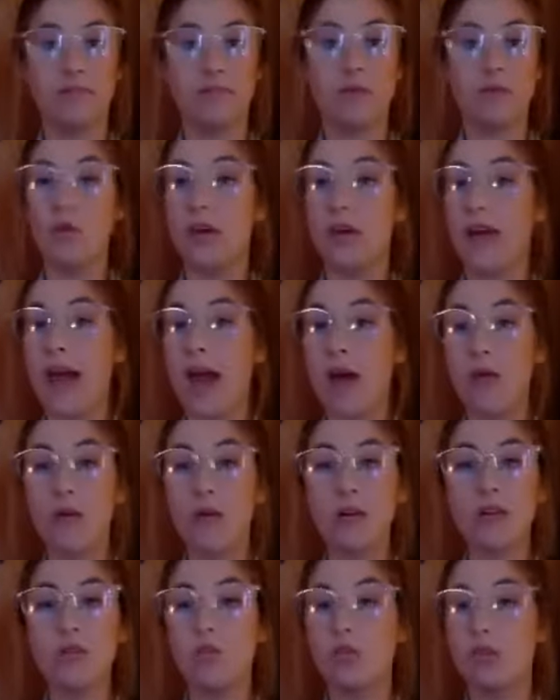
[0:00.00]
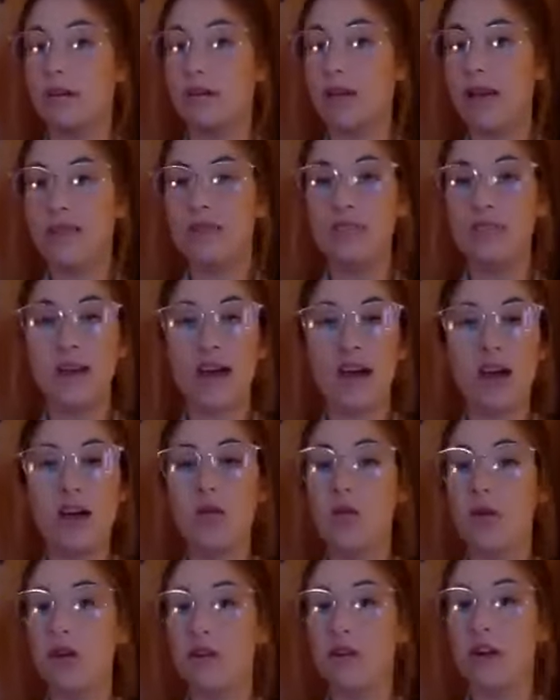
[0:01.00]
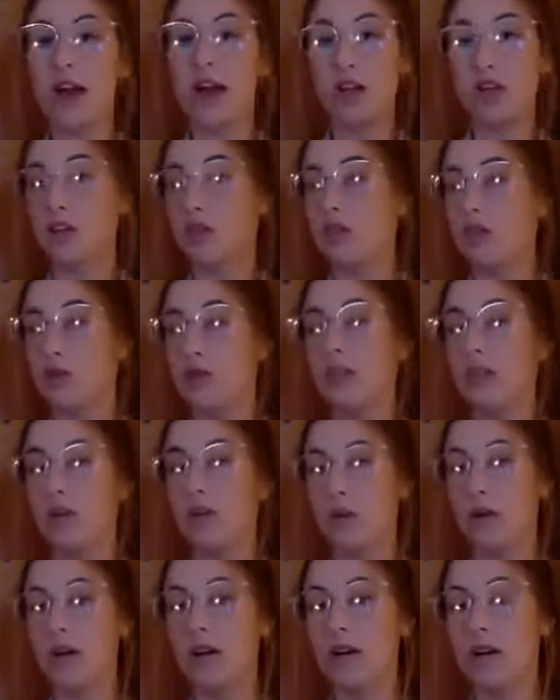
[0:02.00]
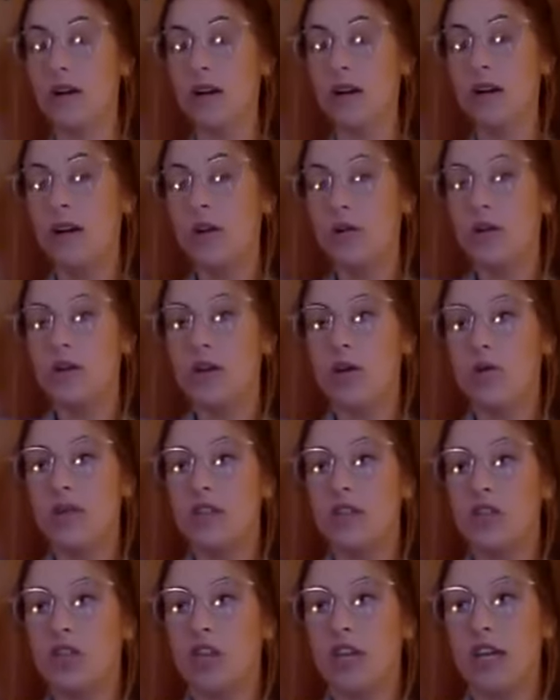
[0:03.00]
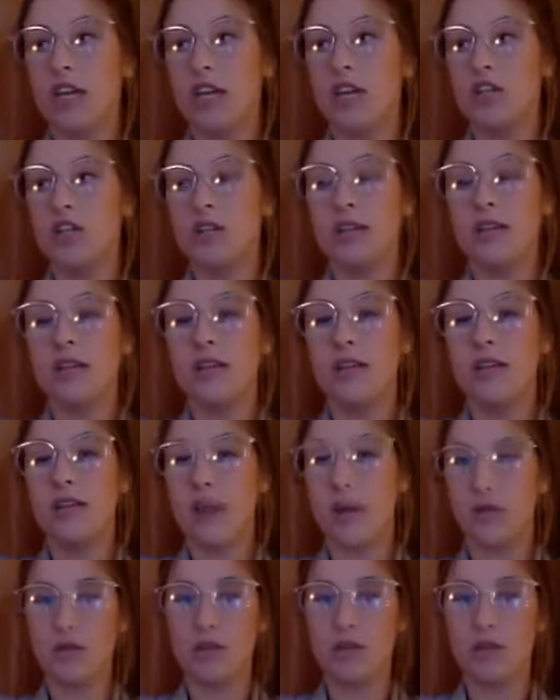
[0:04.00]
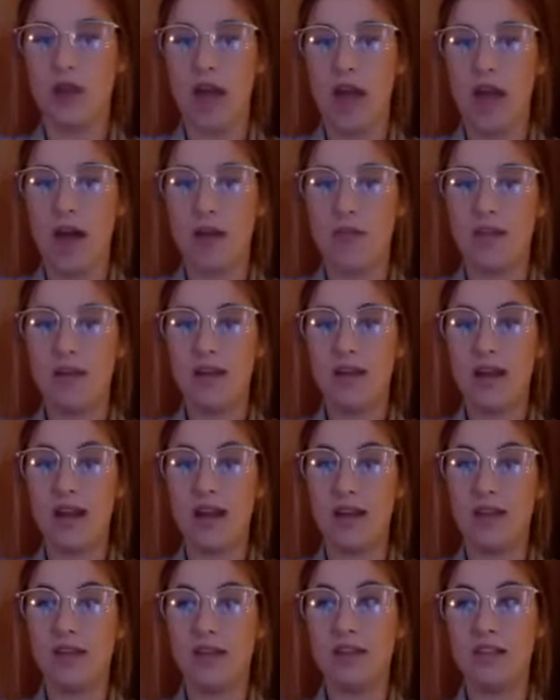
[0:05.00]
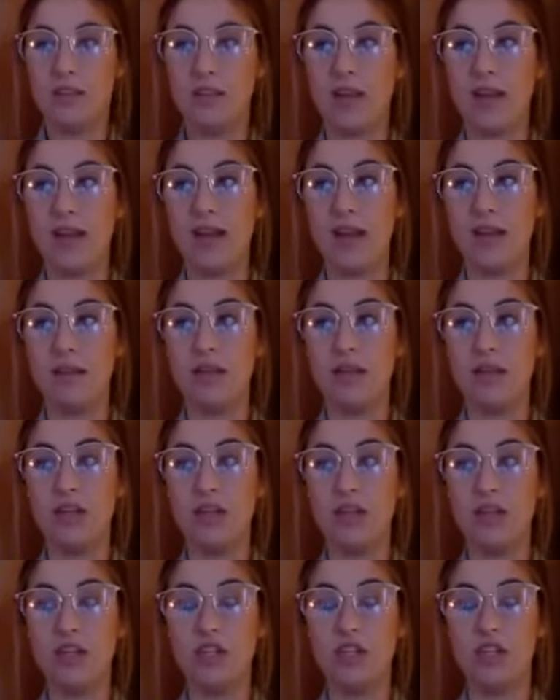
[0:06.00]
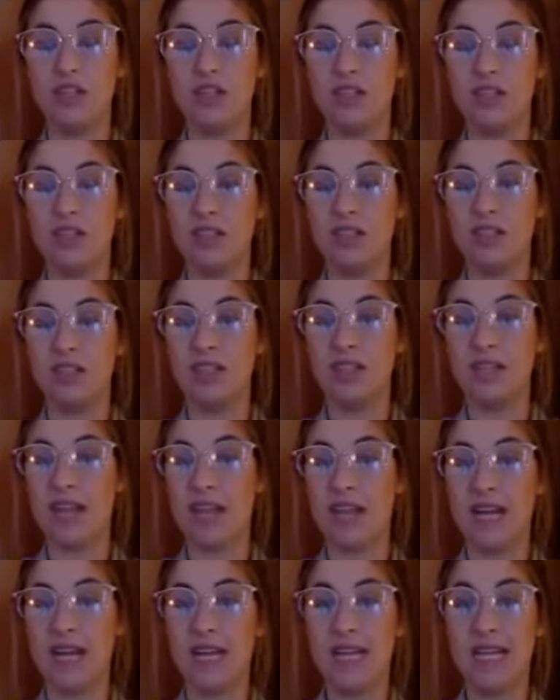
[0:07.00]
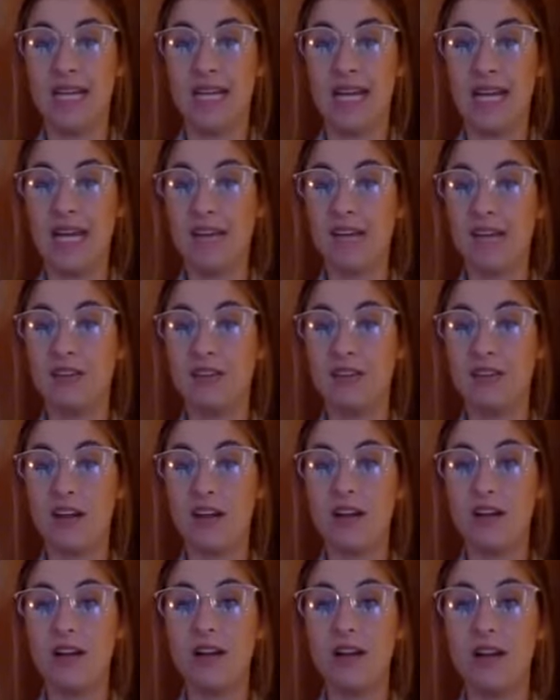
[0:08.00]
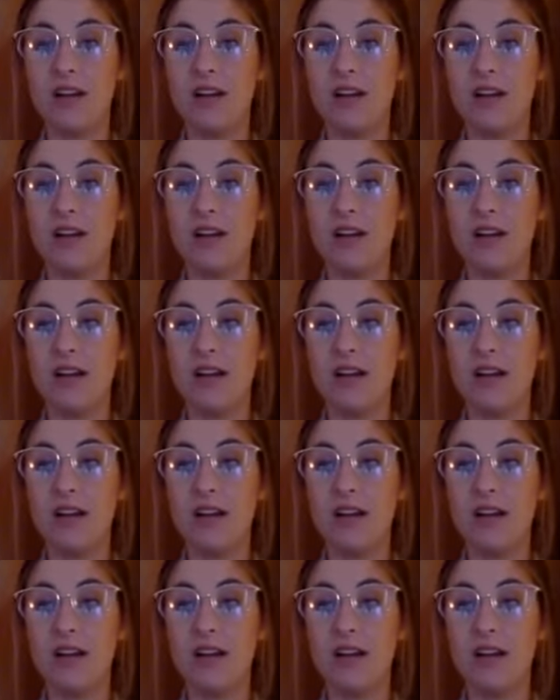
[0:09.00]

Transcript: hours, work lifestyle, where they're actually doing their work, was always a change that was going to happen. And I think this pandemic just kind of kickstarted it,